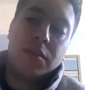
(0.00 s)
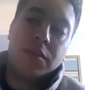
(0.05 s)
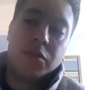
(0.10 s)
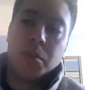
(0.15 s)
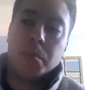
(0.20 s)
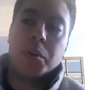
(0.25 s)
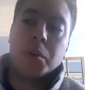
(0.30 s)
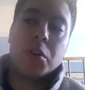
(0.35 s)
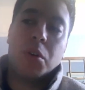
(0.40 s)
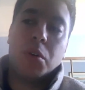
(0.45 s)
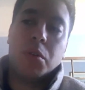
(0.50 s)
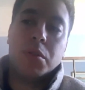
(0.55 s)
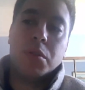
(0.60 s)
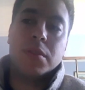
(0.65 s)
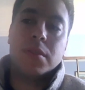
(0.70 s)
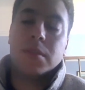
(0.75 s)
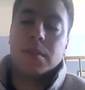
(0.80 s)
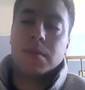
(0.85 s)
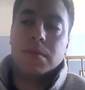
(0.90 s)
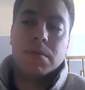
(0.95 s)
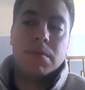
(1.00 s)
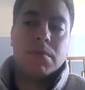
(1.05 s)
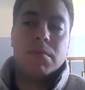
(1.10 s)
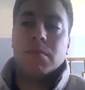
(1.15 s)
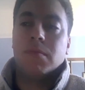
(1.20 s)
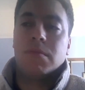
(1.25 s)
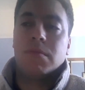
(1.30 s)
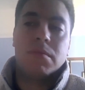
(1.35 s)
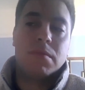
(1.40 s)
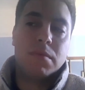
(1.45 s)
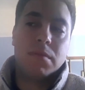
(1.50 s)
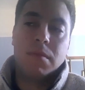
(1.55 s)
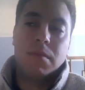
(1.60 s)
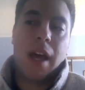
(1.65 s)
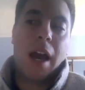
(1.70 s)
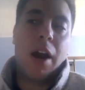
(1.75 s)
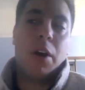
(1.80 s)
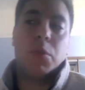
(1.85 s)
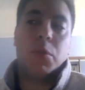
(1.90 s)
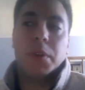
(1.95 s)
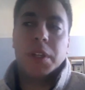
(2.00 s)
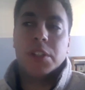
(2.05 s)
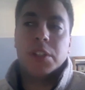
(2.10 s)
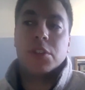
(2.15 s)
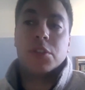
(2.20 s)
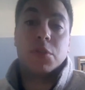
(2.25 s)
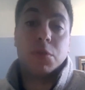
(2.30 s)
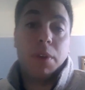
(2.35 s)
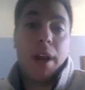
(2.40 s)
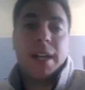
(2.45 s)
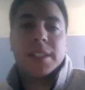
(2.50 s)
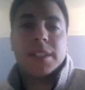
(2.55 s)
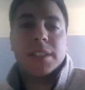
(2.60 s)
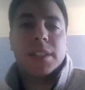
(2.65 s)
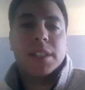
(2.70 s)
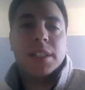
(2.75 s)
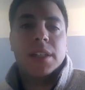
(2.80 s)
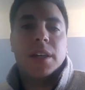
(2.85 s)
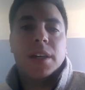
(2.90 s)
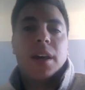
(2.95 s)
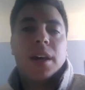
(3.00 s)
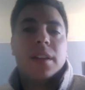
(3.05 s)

from a cold outreach directly.